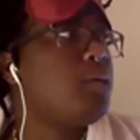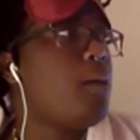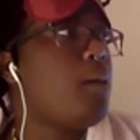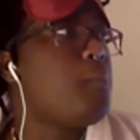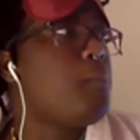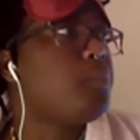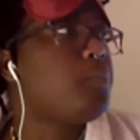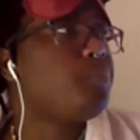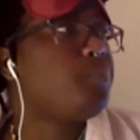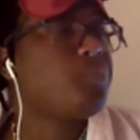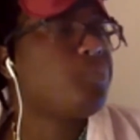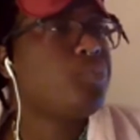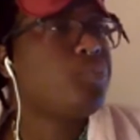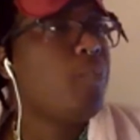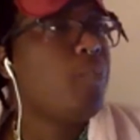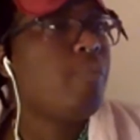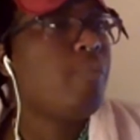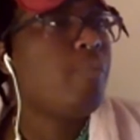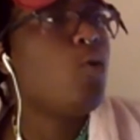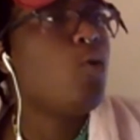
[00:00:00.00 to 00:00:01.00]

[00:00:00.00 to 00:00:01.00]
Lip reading: Who am I?